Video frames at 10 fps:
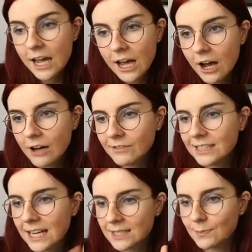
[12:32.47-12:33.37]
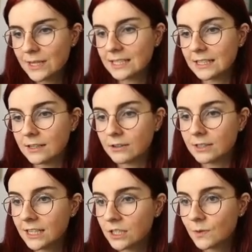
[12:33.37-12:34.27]
However, that's basically the
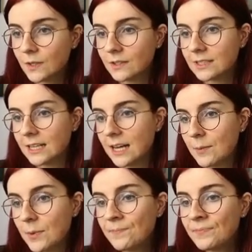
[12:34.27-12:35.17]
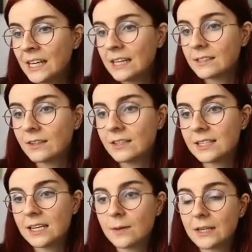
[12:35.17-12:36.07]
containers we're going to set up. It's going to
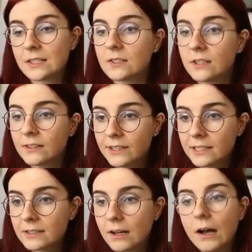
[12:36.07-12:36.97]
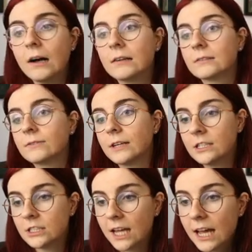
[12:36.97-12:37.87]
set up a service also for
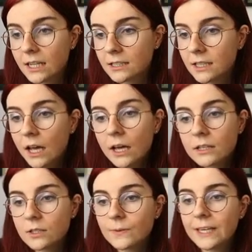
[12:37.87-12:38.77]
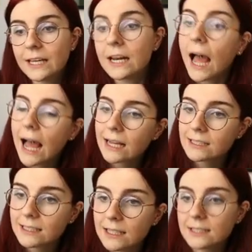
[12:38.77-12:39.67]
Nginx so we can
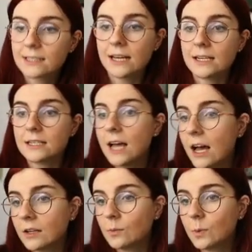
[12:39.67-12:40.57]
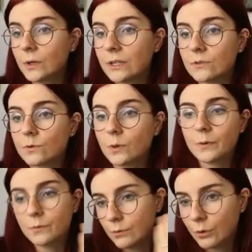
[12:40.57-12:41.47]
access that target port as form of
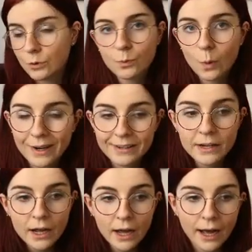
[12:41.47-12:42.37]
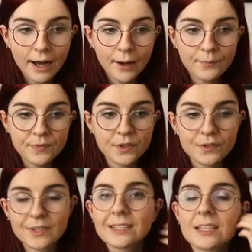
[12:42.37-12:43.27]
node port. Um, so it's
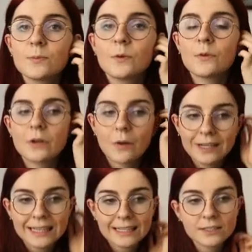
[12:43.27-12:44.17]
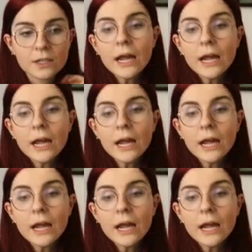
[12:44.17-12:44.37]
accessible within our cluster.